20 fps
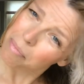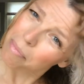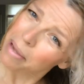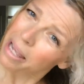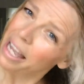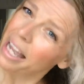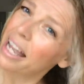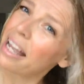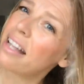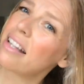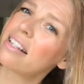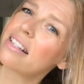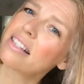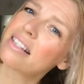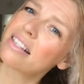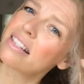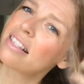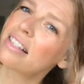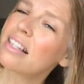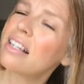
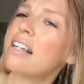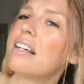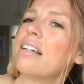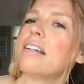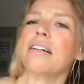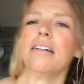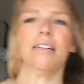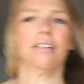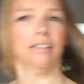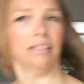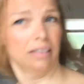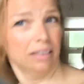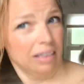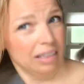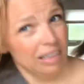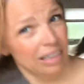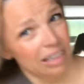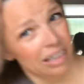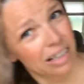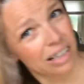bits,
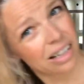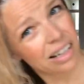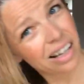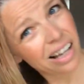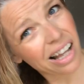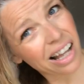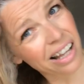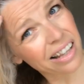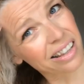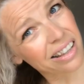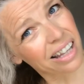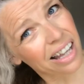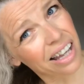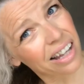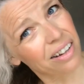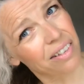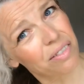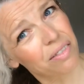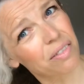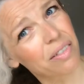and
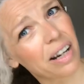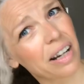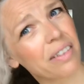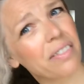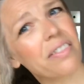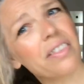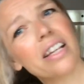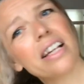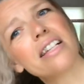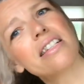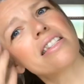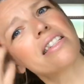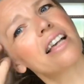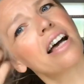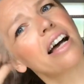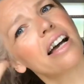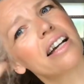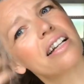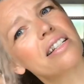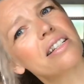then round this
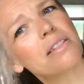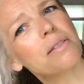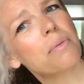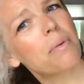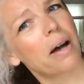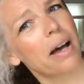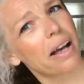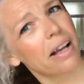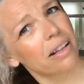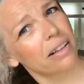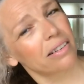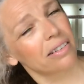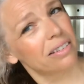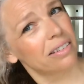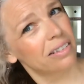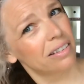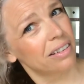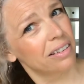side as well.